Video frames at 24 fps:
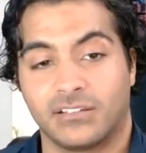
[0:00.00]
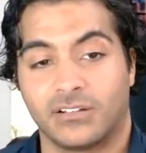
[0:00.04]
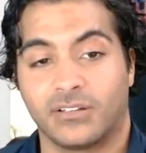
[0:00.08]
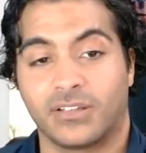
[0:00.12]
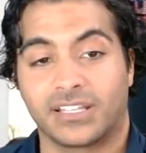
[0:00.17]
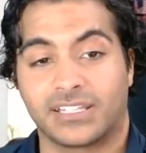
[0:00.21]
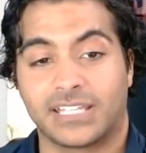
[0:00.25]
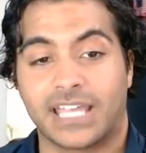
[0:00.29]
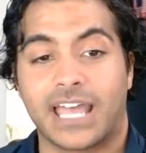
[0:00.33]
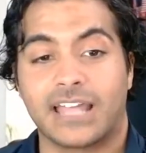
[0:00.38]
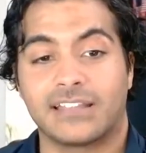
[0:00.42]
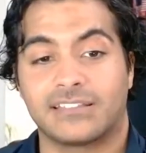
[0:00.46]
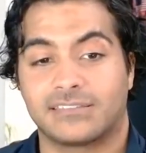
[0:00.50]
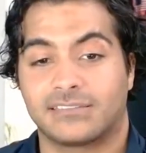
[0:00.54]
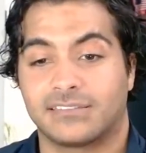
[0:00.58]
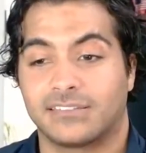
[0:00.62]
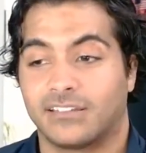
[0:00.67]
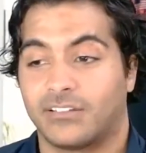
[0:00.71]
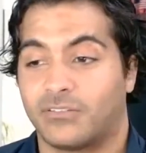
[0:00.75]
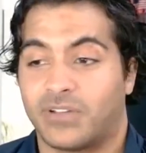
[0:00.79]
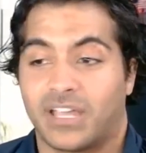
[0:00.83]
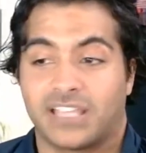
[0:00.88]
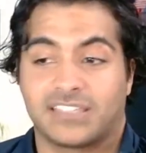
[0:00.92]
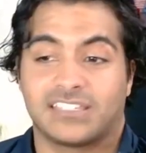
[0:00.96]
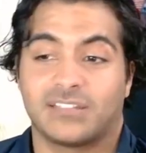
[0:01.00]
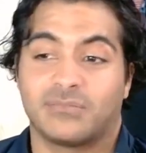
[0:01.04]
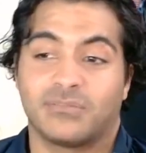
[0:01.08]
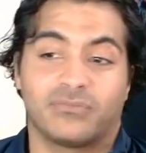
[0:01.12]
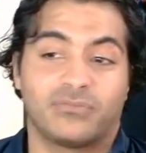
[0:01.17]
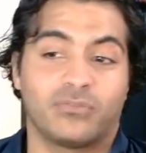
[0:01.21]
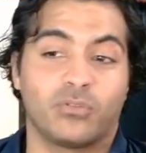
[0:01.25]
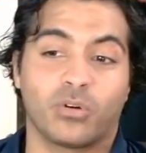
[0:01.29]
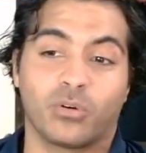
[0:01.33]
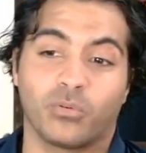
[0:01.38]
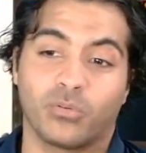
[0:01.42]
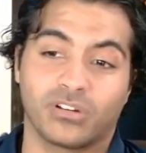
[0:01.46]
Like that's, what I said
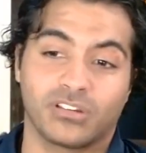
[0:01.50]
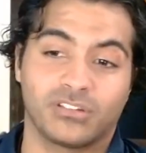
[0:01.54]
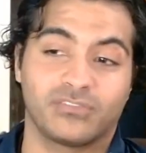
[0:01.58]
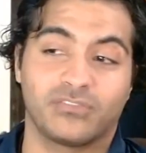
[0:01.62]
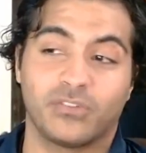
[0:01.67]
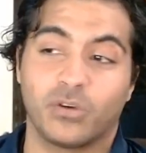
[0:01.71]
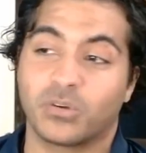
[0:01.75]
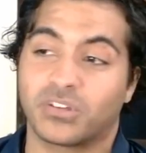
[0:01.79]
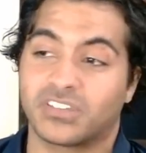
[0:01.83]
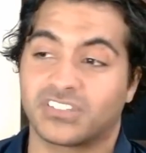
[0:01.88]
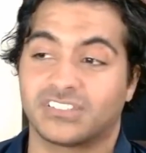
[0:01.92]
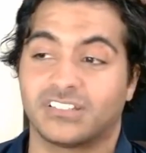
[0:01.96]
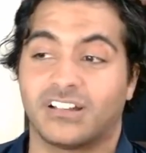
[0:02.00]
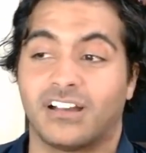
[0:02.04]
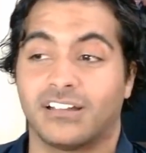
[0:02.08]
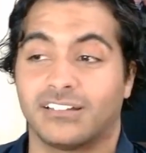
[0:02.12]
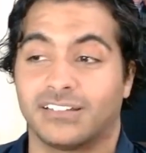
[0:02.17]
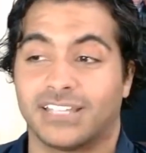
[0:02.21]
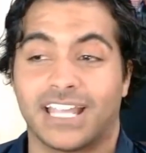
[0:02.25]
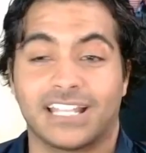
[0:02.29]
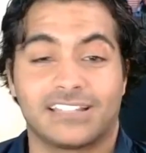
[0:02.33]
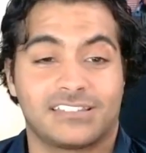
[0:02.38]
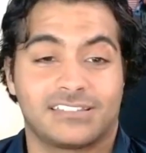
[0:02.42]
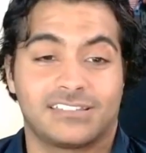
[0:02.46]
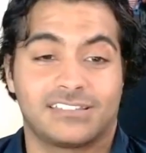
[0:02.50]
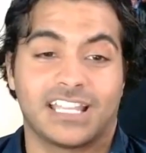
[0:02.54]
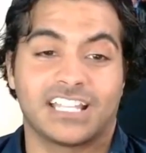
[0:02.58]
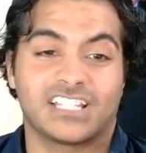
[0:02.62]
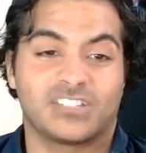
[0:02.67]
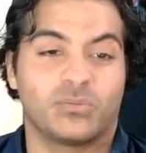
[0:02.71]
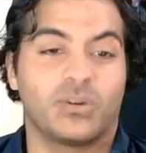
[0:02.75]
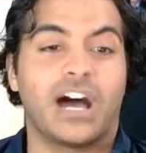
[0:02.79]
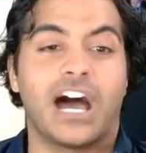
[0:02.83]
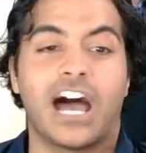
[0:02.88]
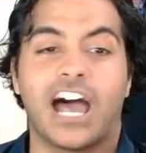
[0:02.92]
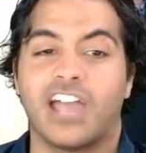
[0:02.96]
before, what are you focused on? That's
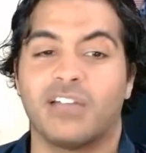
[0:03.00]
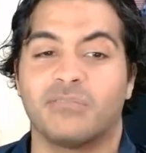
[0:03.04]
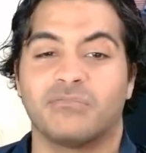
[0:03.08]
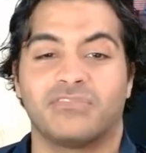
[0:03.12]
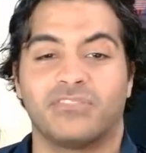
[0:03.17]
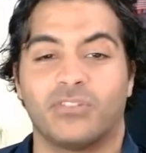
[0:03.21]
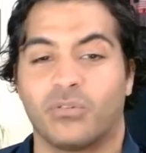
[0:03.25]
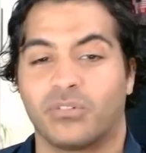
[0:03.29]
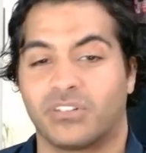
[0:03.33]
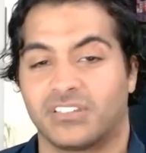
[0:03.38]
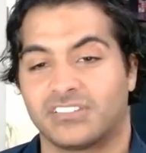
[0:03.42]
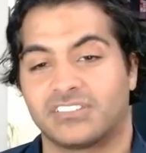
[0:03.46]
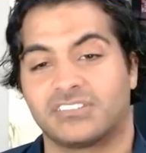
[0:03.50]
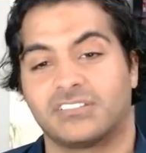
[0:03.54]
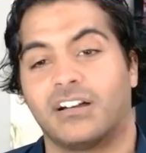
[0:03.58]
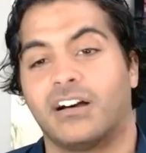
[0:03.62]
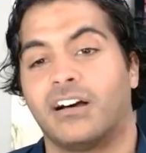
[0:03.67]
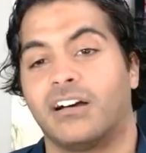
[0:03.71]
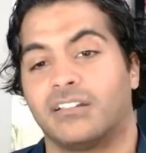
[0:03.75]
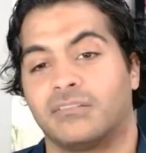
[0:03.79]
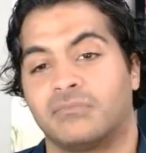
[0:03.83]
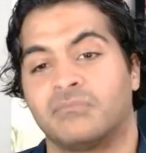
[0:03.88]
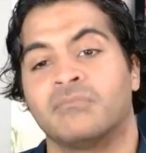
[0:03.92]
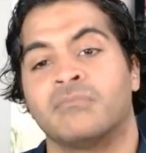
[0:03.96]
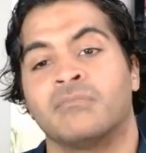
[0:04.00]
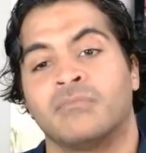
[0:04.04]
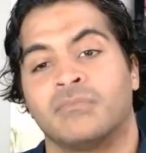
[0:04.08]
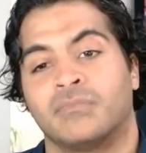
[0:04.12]
what I'm focused on.